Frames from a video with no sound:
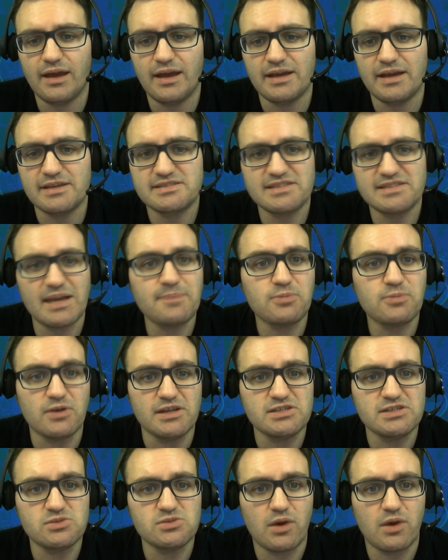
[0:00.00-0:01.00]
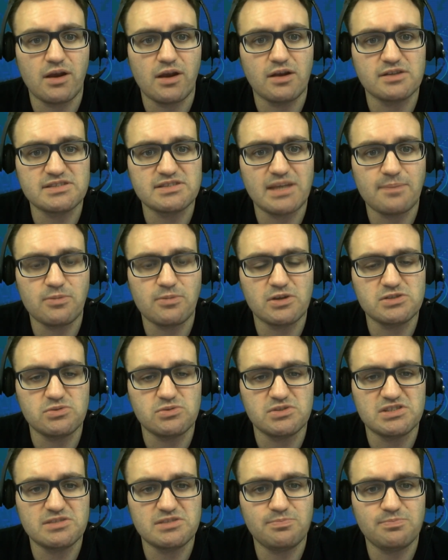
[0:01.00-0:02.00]
Cyprus, where Cyprus
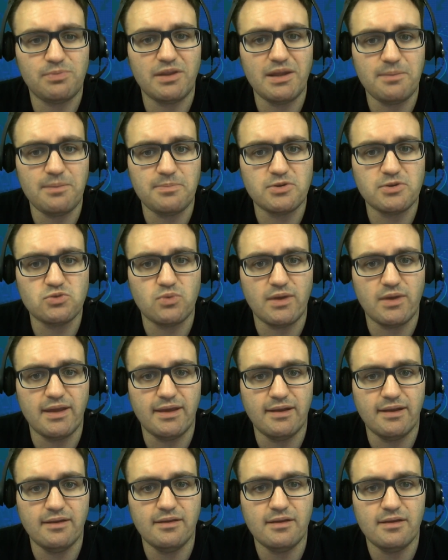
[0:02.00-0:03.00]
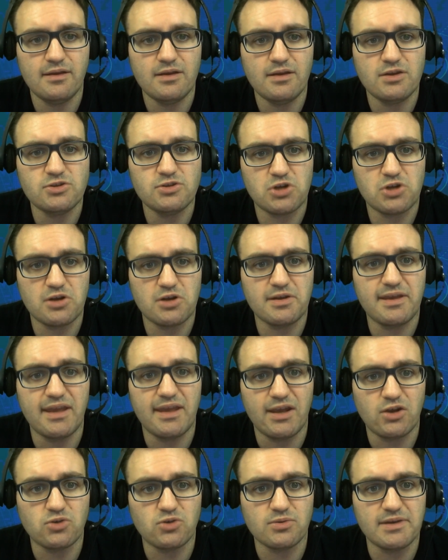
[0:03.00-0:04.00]
was split between
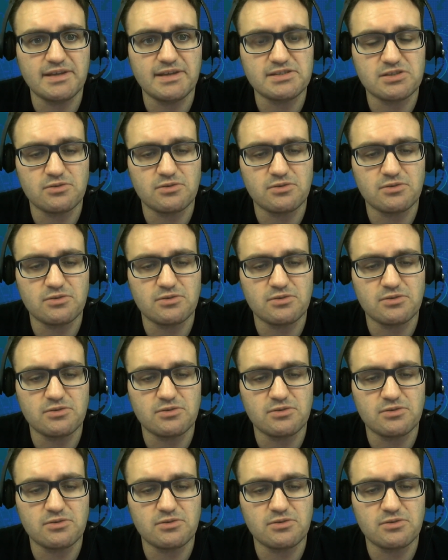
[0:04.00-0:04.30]
Turkey and Greece.